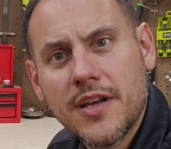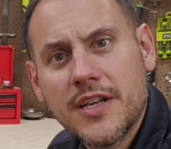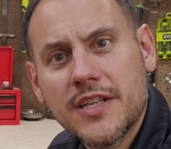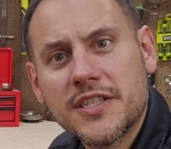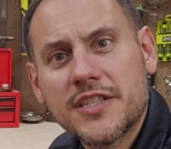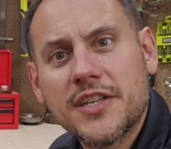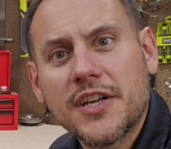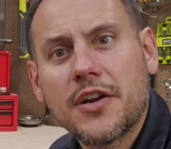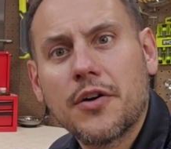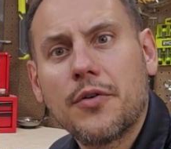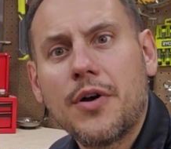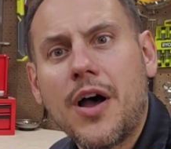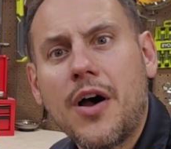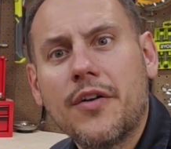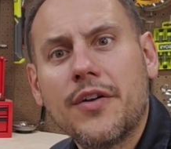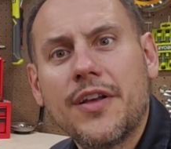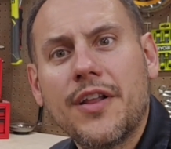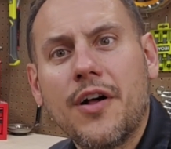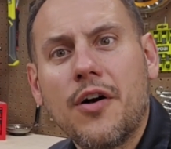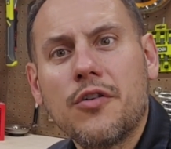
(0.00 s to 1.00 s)
Stick
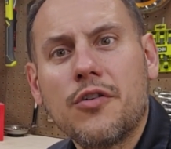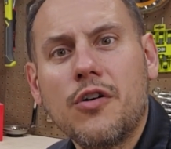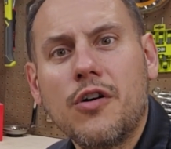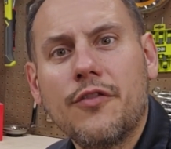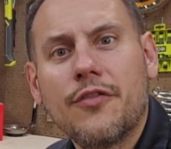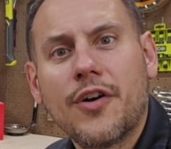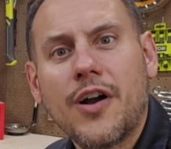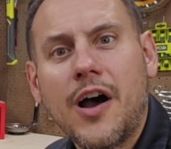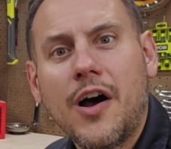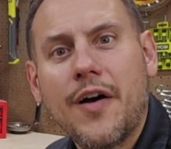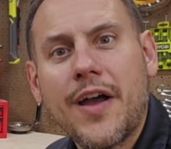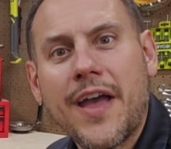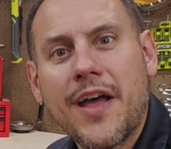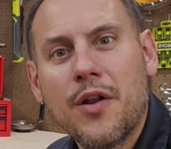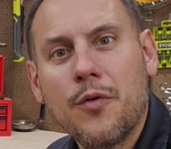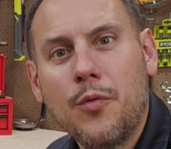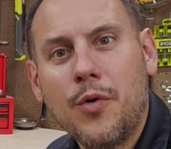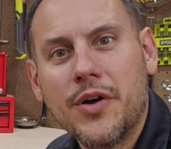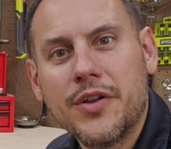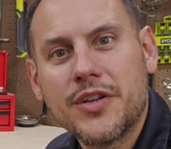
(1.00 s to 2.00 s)
around and I'll go over how I
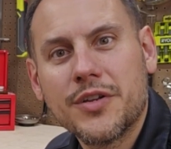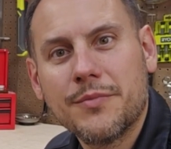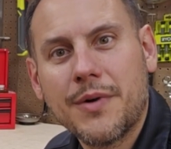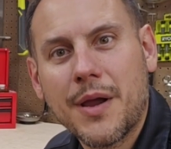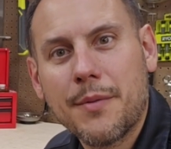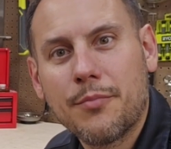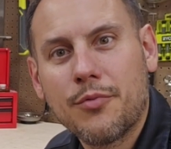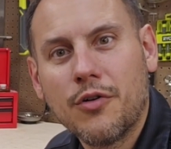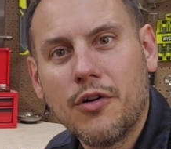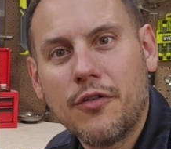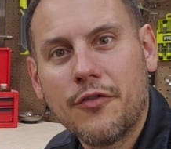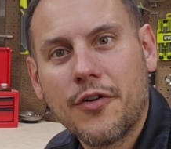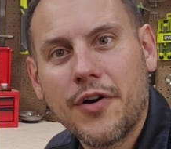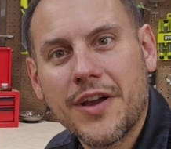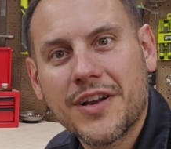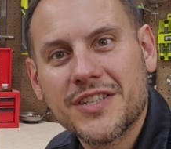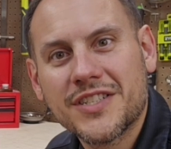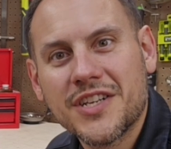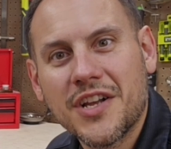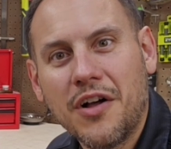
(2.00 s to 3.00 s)
added one to my Prover
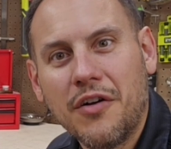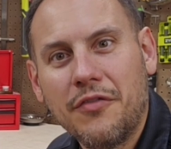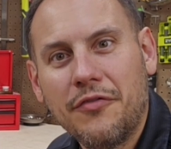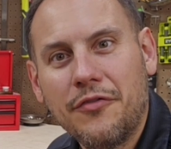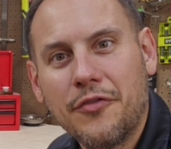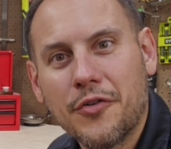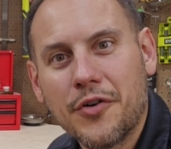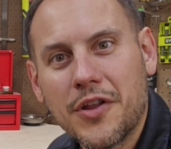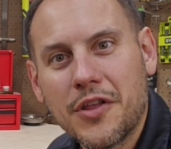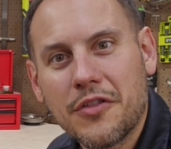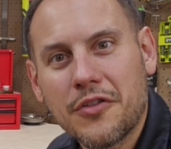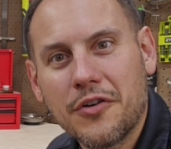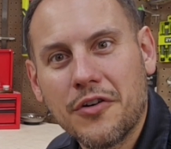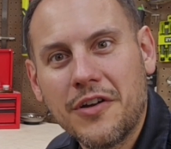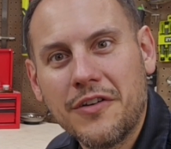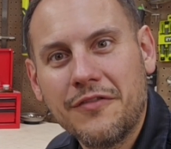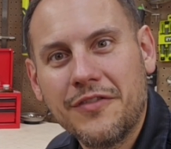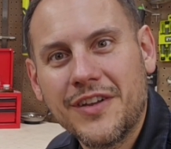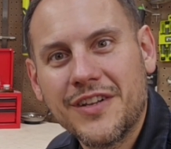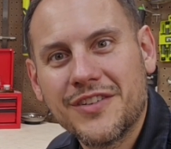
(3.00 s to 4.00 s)
XL
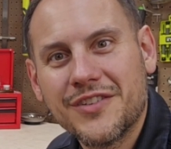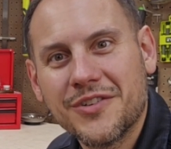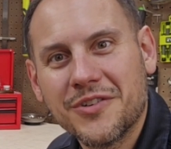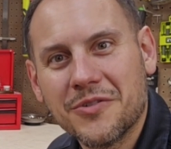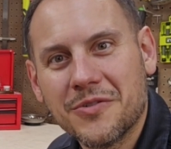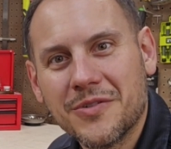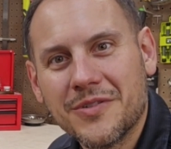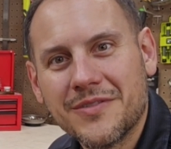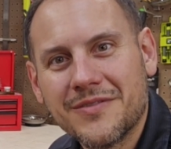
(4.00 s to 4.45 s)
4030 V2.